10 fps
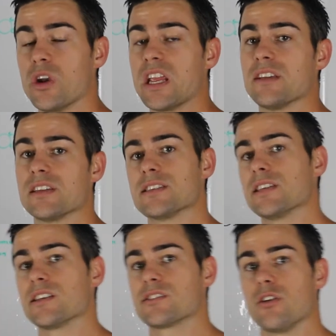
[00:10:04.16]
pointing out these
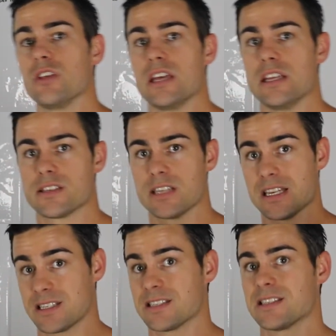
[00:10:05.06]
things so that it
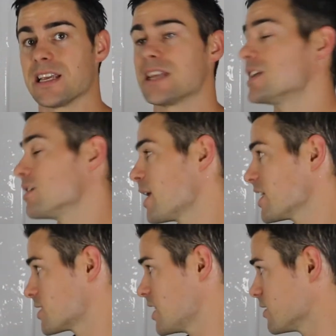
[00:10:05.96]
starts to sink in and
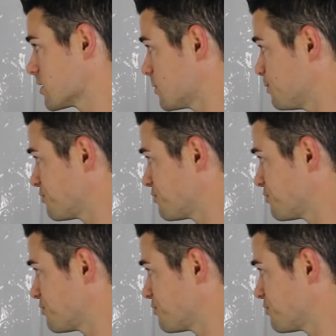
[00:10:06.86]
make sense.